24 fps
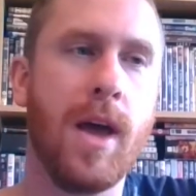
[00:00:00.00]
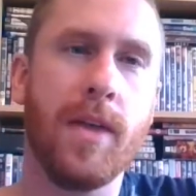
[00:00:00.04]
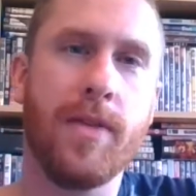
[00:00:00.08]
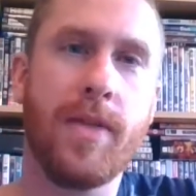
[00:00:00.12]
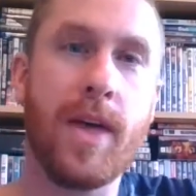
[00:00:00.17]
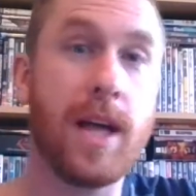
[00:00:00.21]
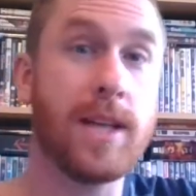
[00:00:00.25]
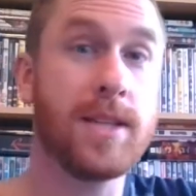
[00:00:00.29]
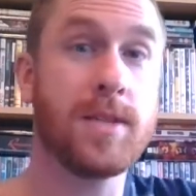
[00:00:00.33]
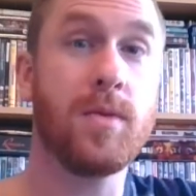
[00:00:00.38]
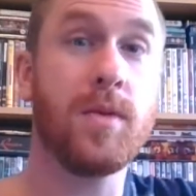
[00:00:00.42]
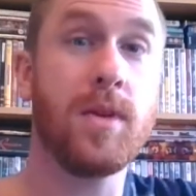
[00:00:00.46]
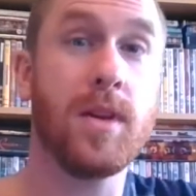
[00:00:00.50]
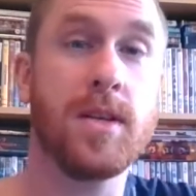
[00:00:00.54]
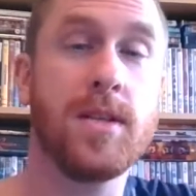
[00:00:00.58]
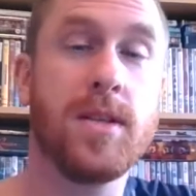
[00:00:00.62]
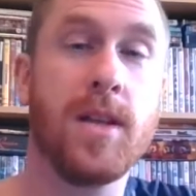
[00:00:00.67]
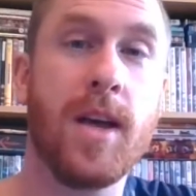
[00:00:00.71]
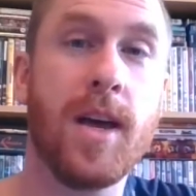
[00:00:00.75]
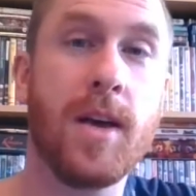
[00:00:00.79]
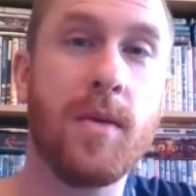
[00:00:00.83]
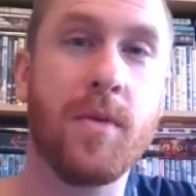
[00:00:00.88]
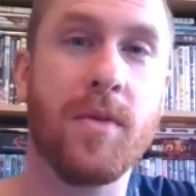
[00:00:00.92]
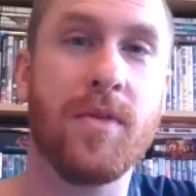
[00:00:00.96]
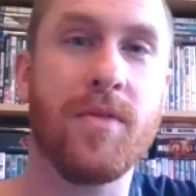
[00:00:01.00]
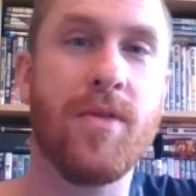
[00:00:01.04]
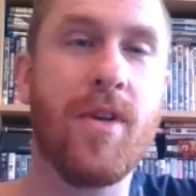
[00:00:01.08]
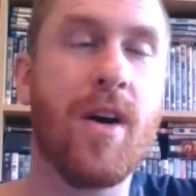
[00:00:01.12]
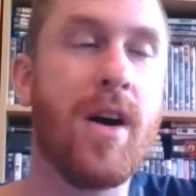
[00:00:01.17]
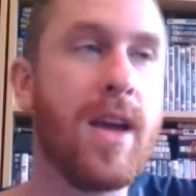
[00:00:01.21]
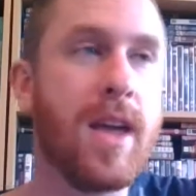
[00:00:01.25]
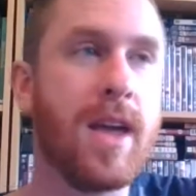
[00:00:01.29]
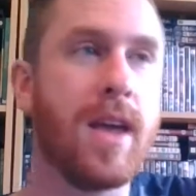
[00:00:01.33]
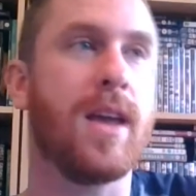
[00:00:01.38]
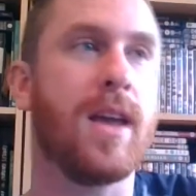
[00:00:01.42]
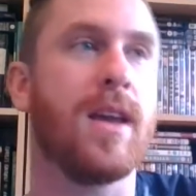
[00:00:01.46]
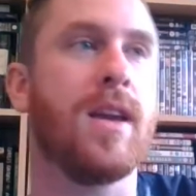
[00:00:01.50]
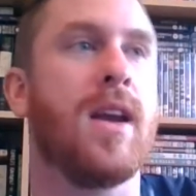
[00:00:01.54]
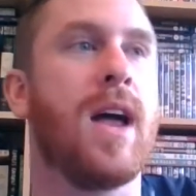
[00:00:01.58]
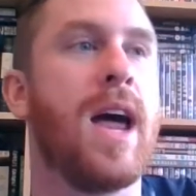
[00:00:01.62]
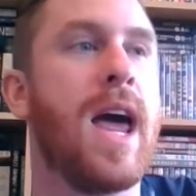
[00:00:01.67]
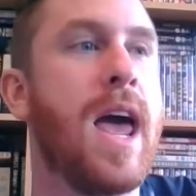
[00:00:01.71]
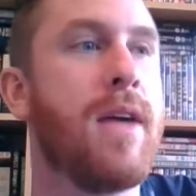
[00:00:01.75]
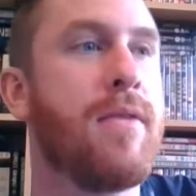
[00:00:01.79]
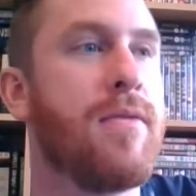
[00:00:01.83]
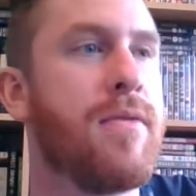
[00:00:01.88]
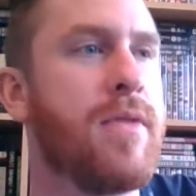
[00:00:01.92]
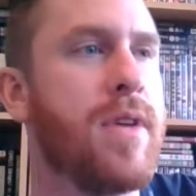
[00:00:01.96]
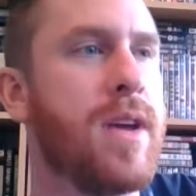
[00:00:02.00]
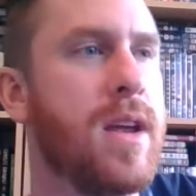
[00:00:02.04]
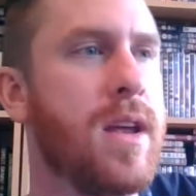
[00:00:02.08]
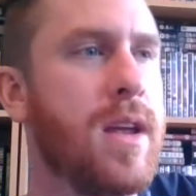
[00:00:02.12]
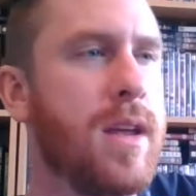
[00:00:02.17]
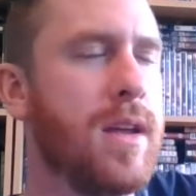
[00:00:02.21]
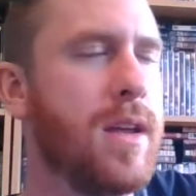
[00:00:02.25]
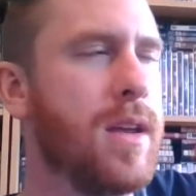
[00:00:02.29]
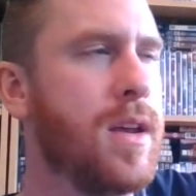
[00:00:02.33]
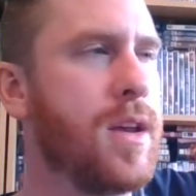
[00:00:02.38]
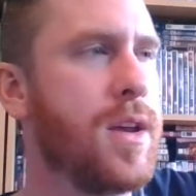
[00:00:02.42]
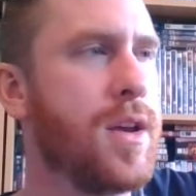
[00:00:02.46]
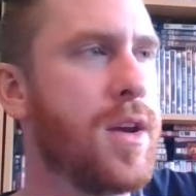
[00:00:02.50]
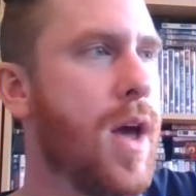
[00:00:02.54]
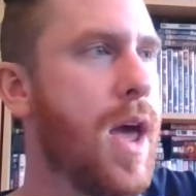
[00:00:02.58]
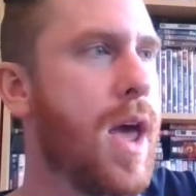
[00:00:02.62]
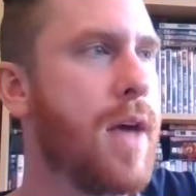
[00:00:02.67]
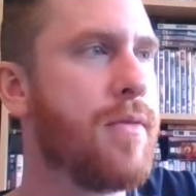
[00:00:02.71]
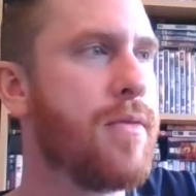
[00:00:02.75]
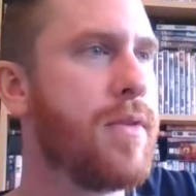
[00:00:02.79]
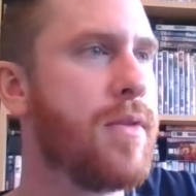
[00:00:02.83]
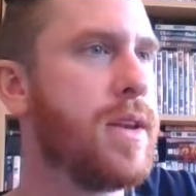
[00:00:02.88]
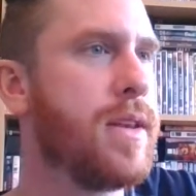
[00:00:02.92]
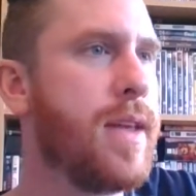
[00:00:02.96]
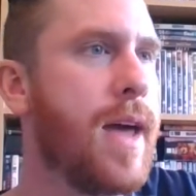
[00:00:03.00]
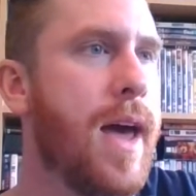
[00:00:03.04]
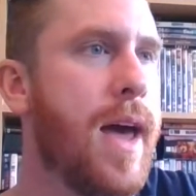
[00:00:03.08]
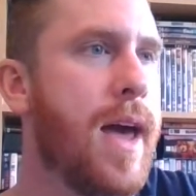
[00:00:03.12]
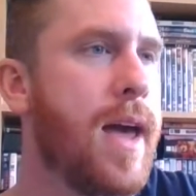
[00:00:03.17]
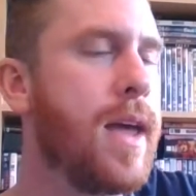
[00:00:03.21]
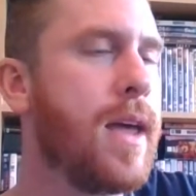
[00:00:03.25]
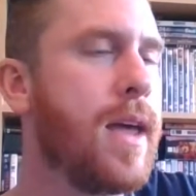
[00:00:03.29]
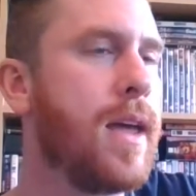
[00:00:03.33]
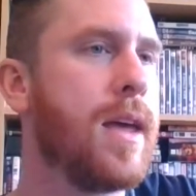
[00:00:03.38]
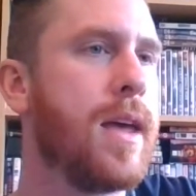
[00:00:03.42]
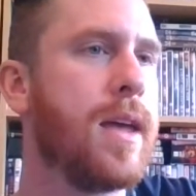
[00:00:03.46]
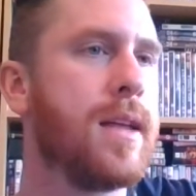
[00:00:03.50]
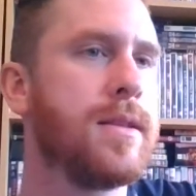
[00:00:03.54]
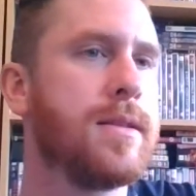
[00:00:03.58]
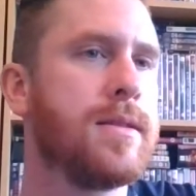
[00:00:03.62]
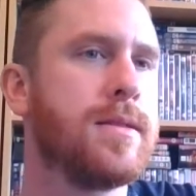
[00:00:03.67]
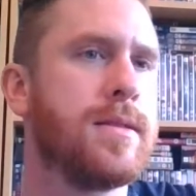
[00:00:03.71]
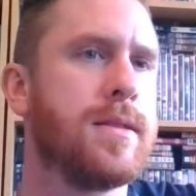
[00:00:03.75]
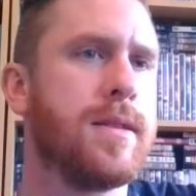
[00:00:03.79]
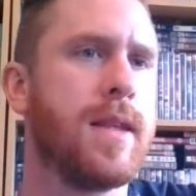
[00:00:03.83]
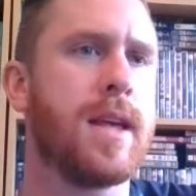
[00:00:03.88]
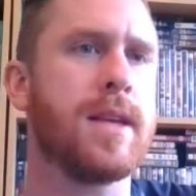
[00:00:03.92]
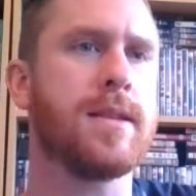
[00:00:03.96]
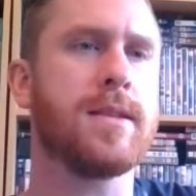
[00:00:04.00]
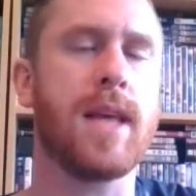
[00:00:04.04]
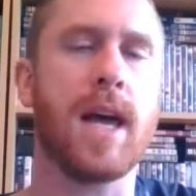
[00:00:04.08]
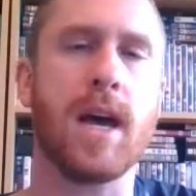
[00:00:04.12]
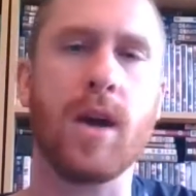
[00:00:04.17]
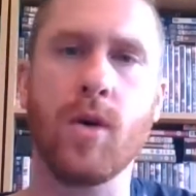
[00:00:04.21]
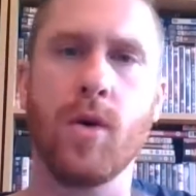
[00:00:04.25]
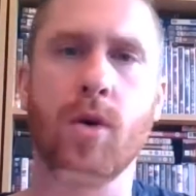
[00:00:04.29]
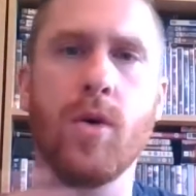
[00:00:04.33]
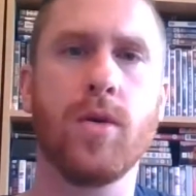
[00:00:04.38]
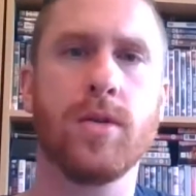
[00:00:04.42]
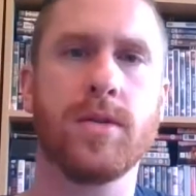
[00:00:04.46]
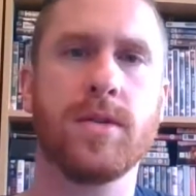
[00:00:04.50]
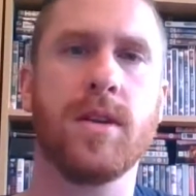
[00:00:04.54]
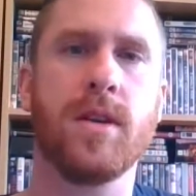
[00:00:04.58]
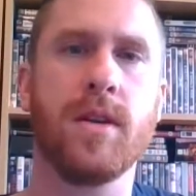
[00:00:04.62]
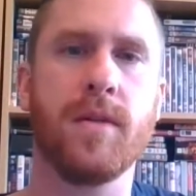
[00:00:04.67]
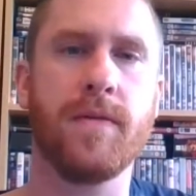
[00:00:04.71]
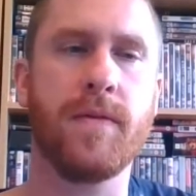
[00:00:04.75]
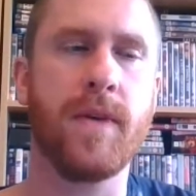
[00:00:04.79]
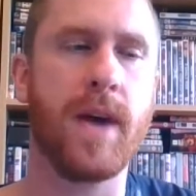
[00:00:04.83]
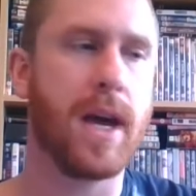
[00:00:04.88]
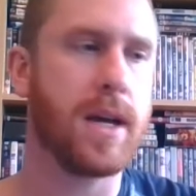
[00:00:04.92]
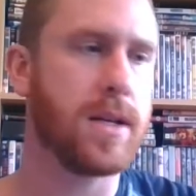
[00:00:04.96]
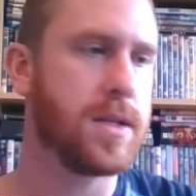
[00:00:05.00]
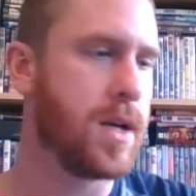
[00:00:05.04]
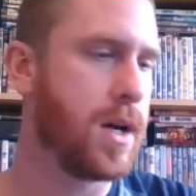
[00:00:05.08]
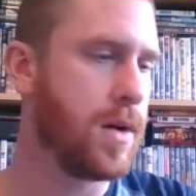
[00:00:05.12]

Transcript: That's what it's like with writing. Like every day, there's that cause and effect.